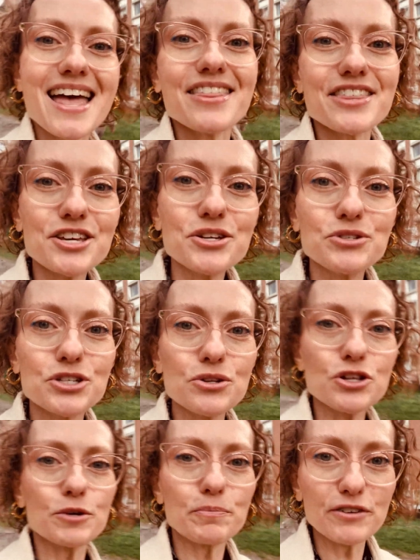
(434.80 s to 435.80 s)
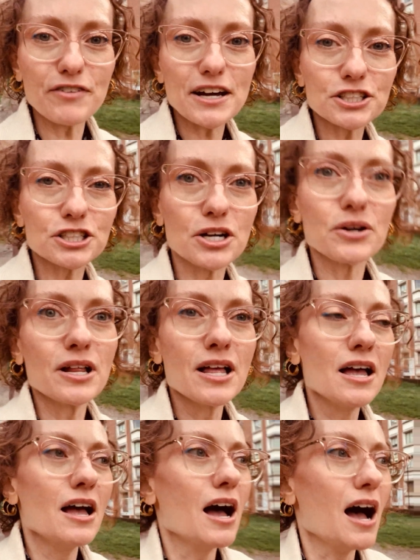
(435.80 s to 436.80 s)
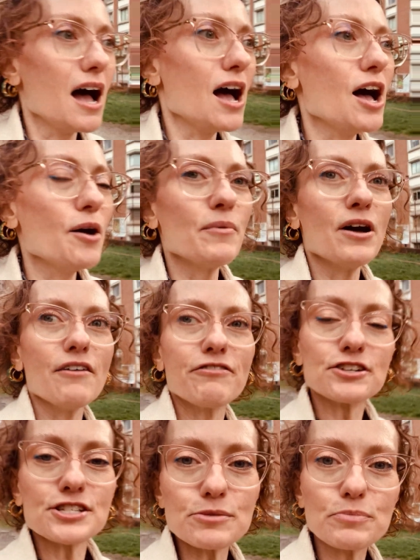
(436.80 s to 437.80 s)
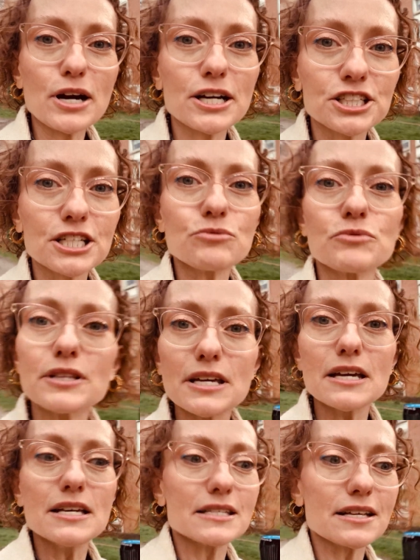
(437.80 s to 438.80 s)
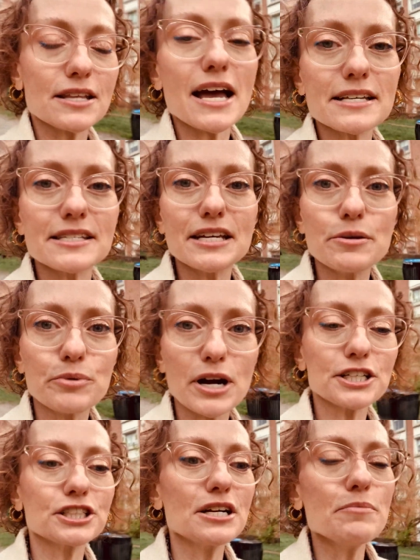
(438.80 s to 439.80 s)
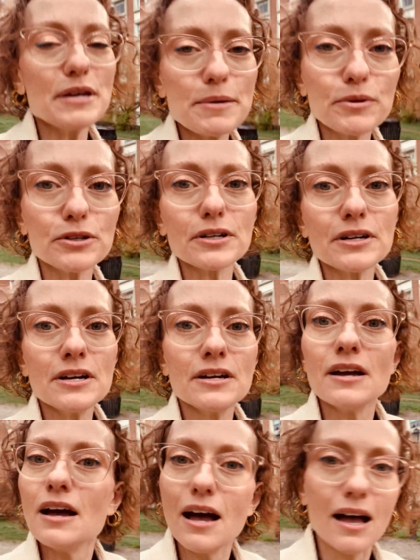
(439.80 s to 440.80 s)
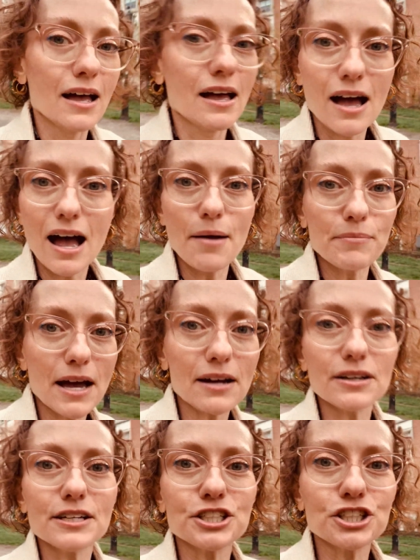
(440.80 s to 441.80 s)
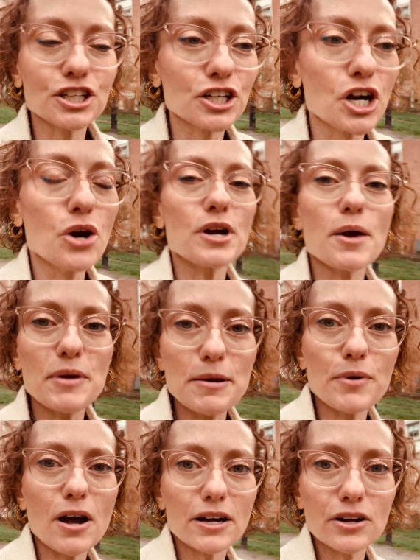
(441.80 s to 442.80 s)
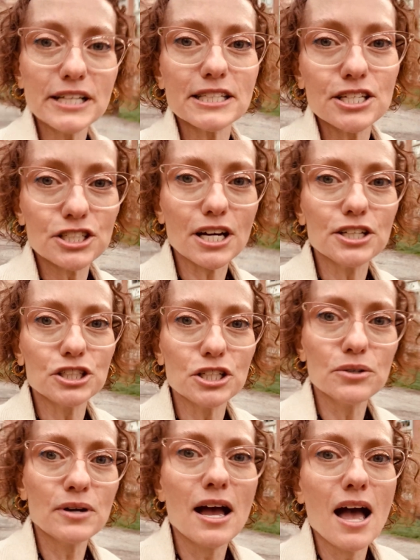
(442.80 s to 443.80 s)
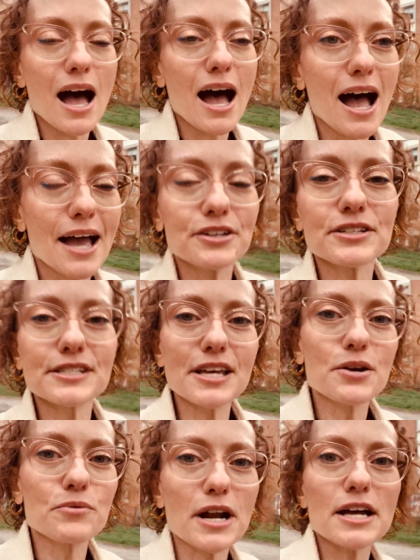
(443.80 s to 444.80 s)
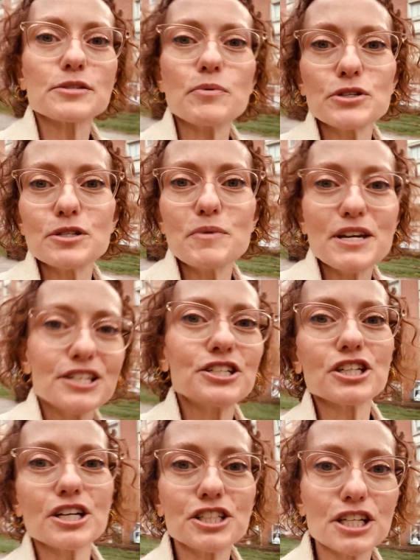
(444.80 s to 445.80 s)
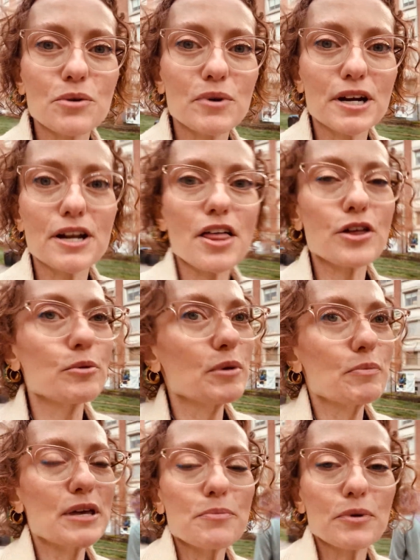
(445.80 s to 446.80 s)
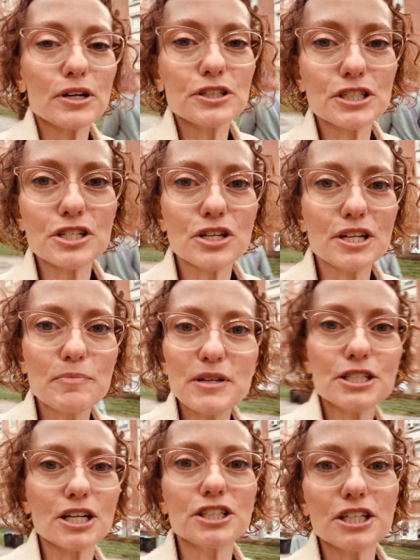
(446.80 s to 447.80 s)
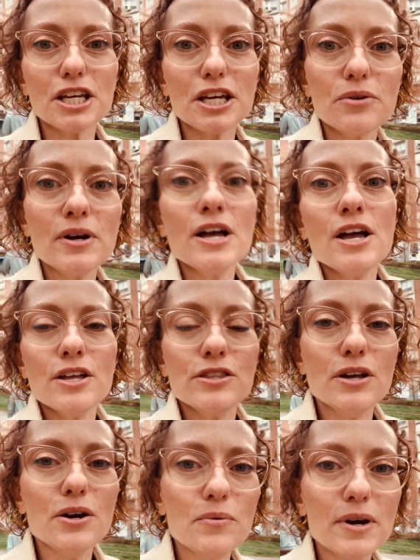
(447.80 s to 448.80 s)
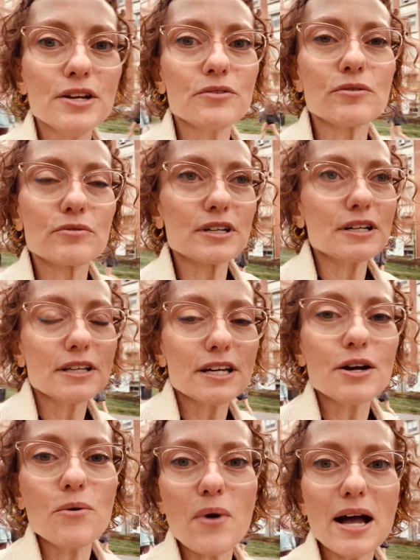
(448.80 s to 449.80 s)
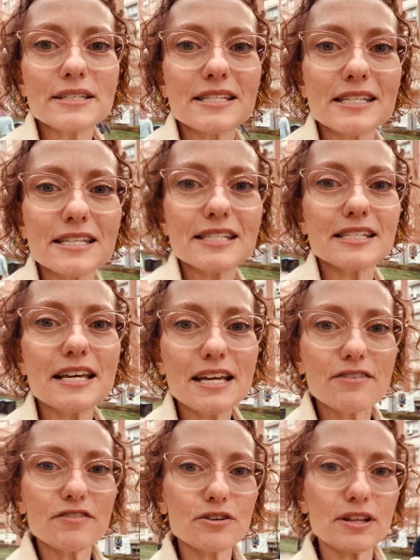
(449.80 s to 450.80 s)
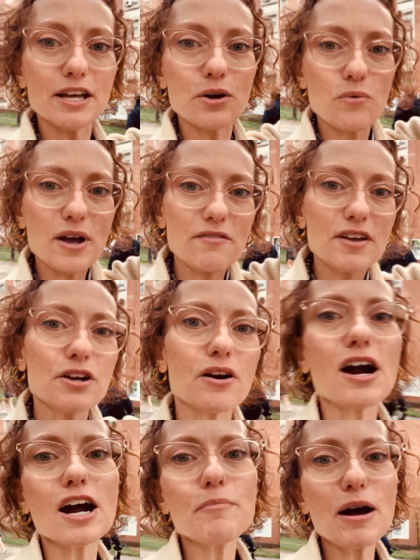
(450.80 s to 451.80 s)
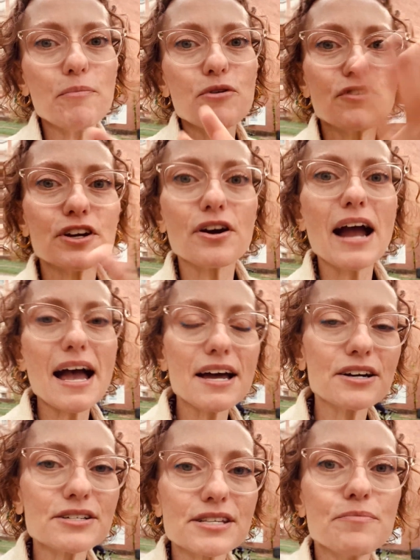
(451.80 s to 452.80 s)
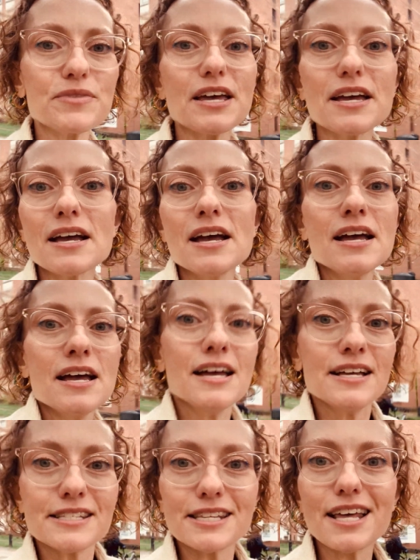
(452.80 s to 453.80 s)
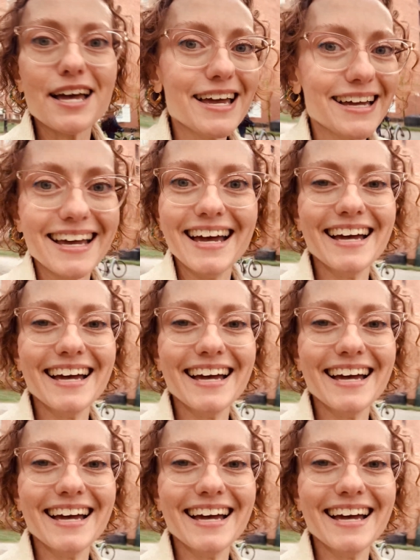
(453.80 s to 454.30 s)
that you do look professional. Um, a first impression really is a lasting impression and people are, I'm not gonna sugarcoat it. People are going to judge you. I understand we're not supposed to be judging one another, but people are just gonna be judging you. No one really wants to see if you're like waving your arm up over your head or something to like